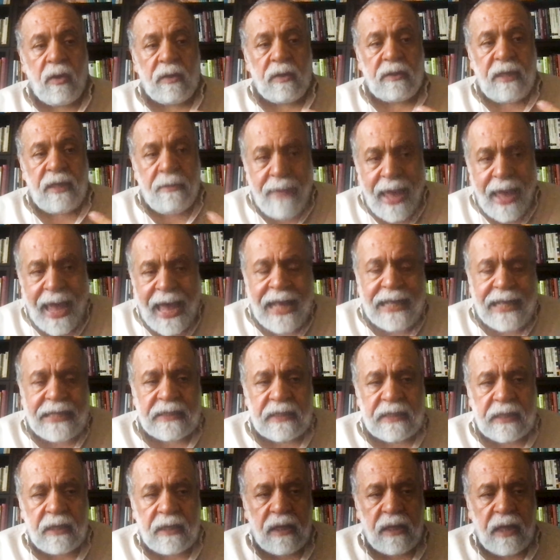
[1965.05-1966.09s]

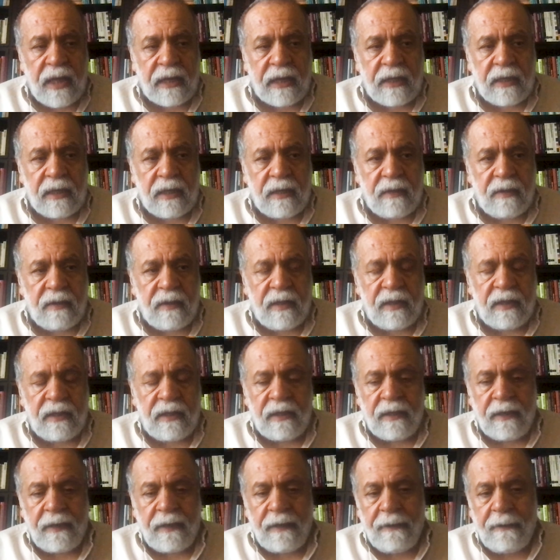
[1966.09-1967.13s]
demands like
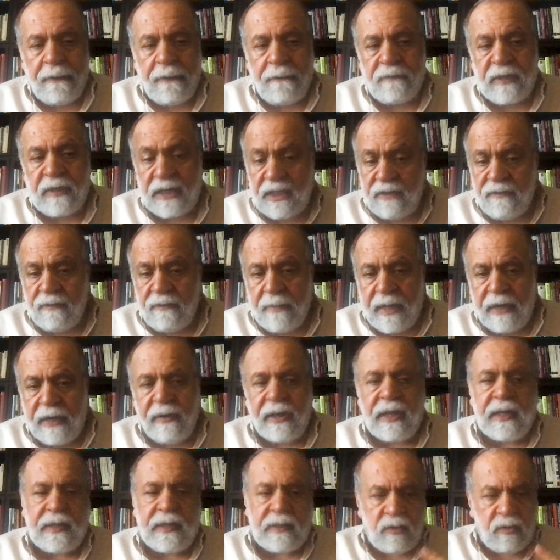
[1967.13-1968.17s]
the Native
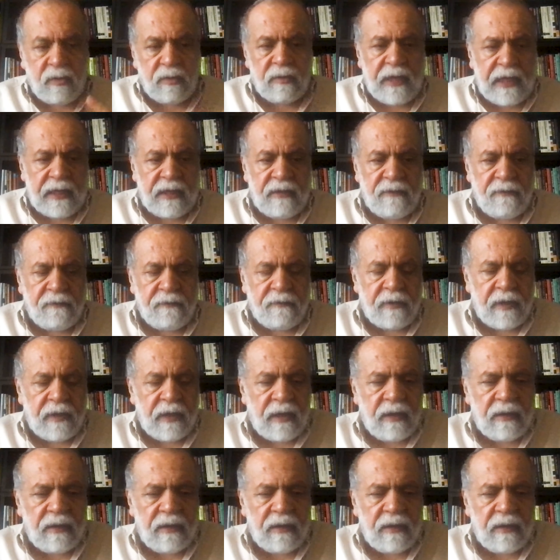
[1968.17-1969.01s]
Americans or Native